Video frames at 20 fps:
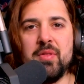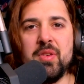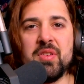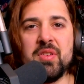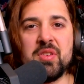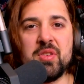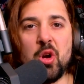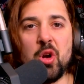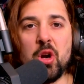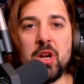This
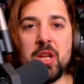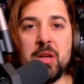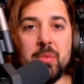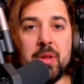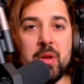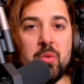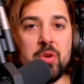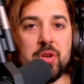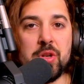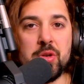is
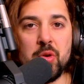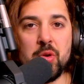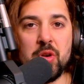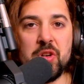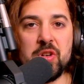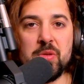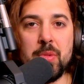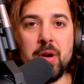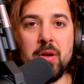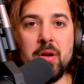arguably when George
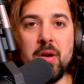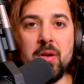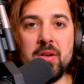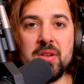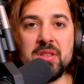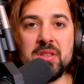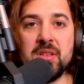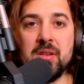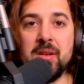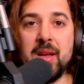Romero is
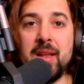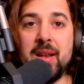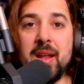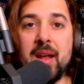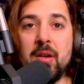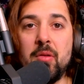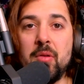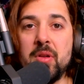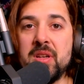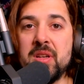still at not
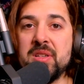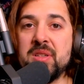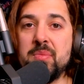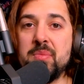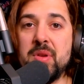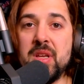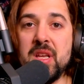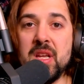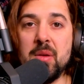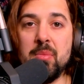only his
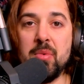peak,